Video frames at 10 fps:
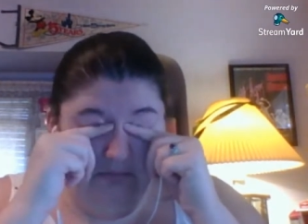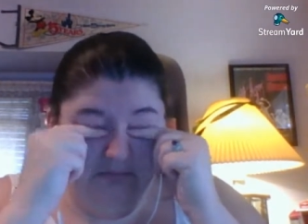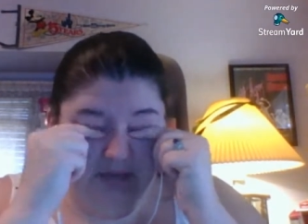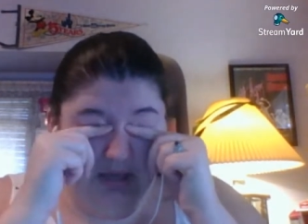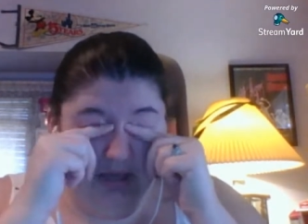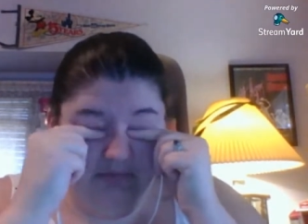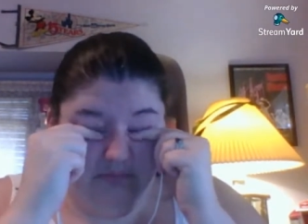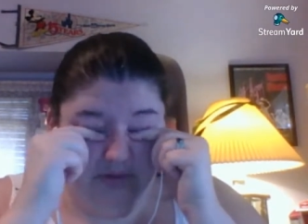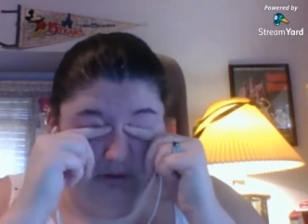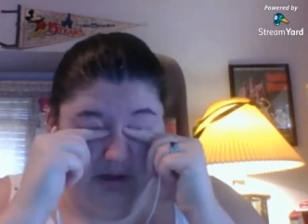because
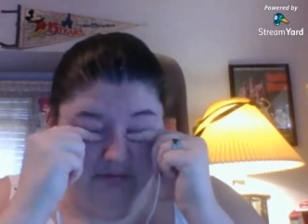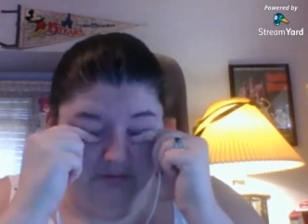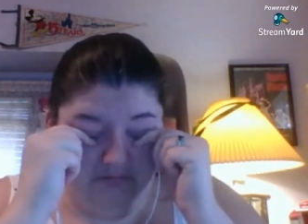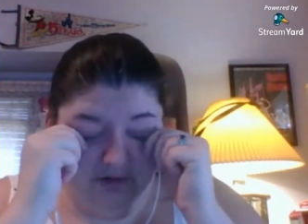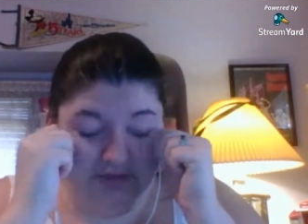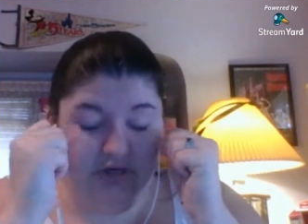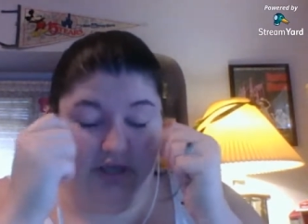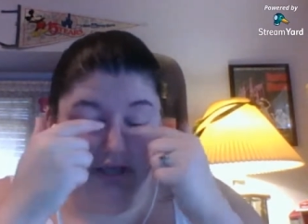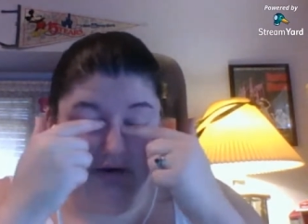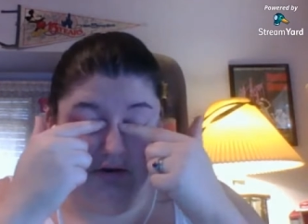we don't have a pressure
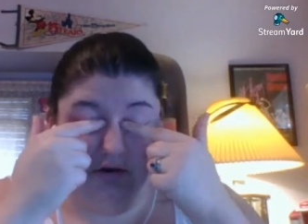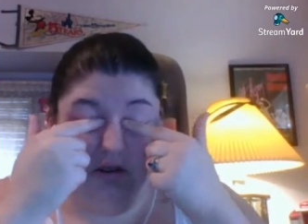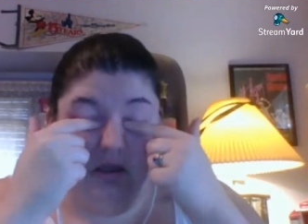canner